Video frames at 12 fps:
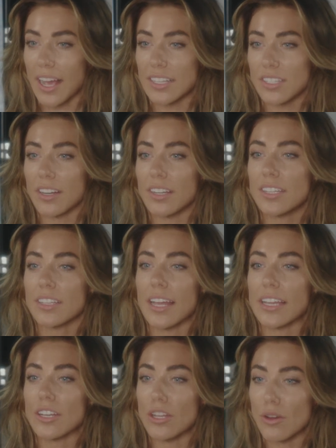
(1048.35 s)
I started to
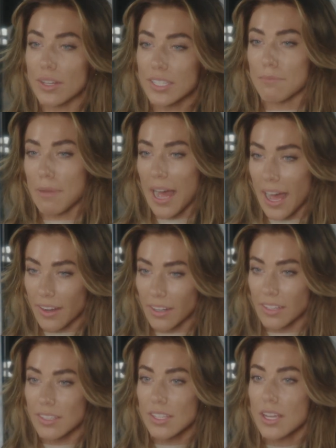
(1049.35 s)
like notice the
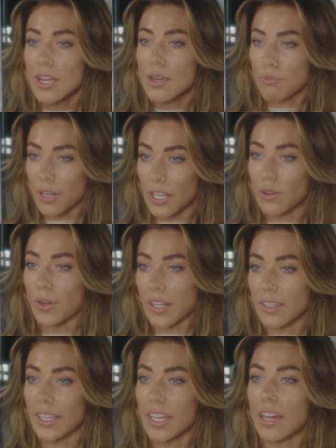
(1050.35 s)
patterns pretty
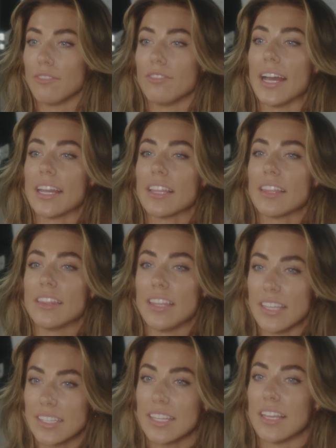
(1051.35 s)
quickly of like,
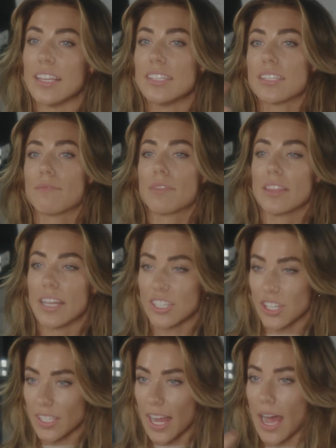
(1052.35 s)
this is something that
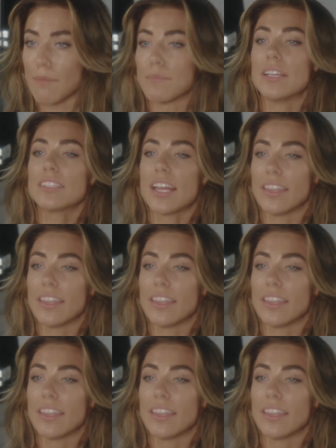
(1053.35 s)
just happens,